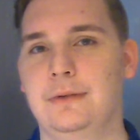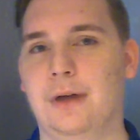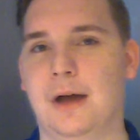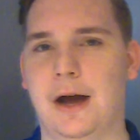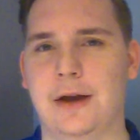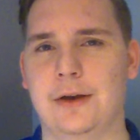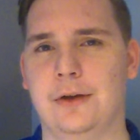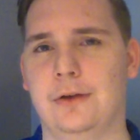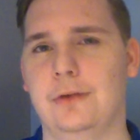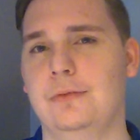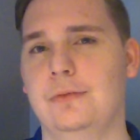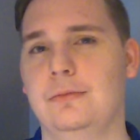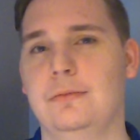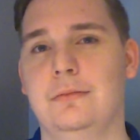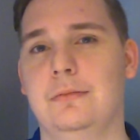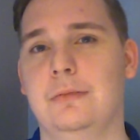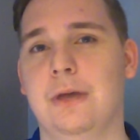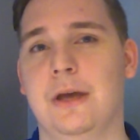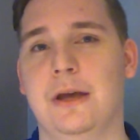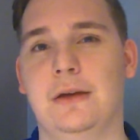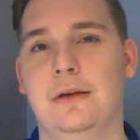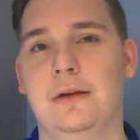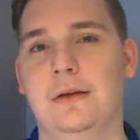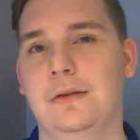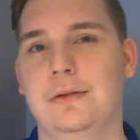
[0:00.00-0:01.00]
I don't
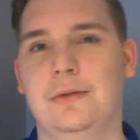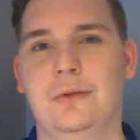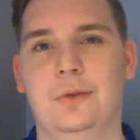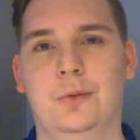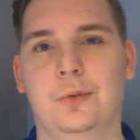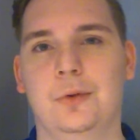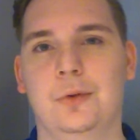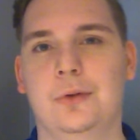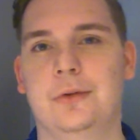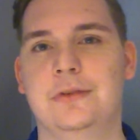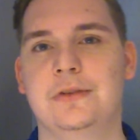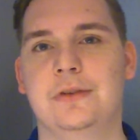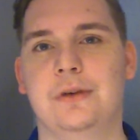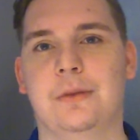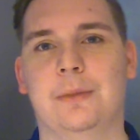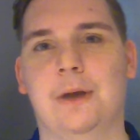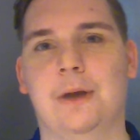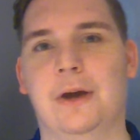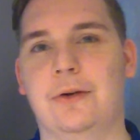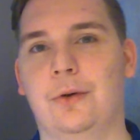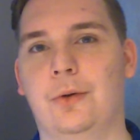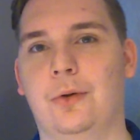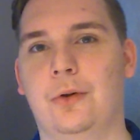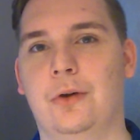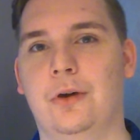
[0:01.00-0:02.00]
make the rules
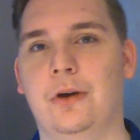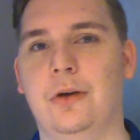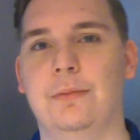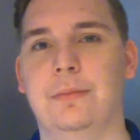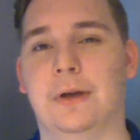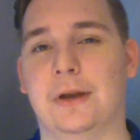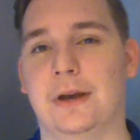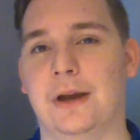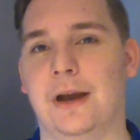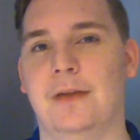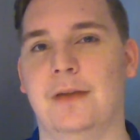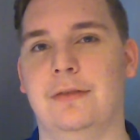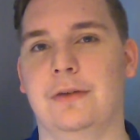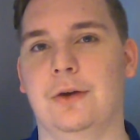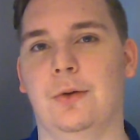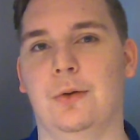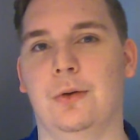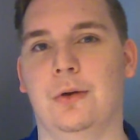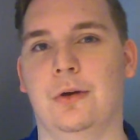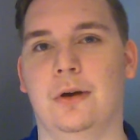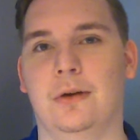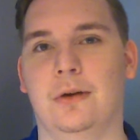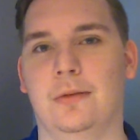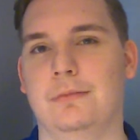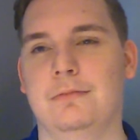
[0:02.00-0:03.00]
about horror, but every
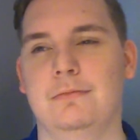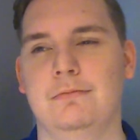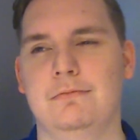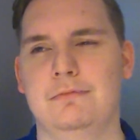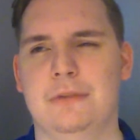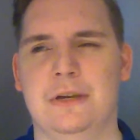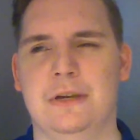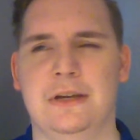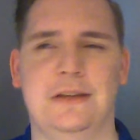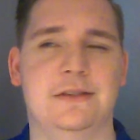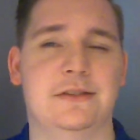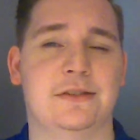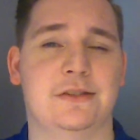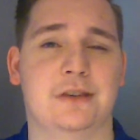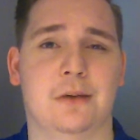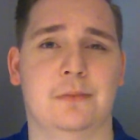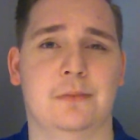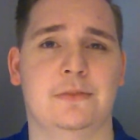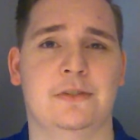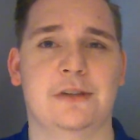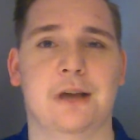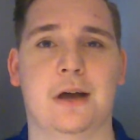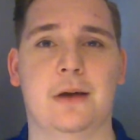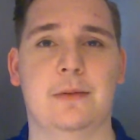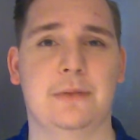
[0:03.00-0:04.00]
horror needs
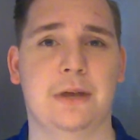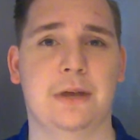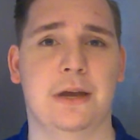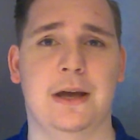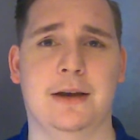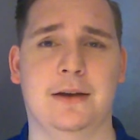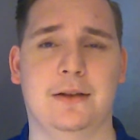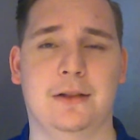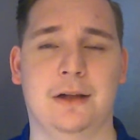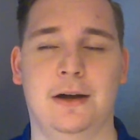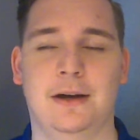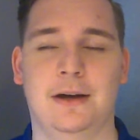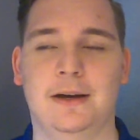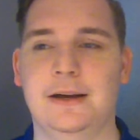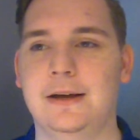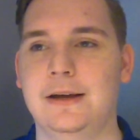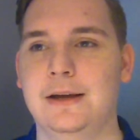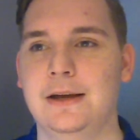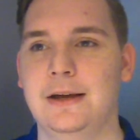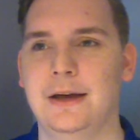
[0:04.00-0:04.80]
some zombie analog.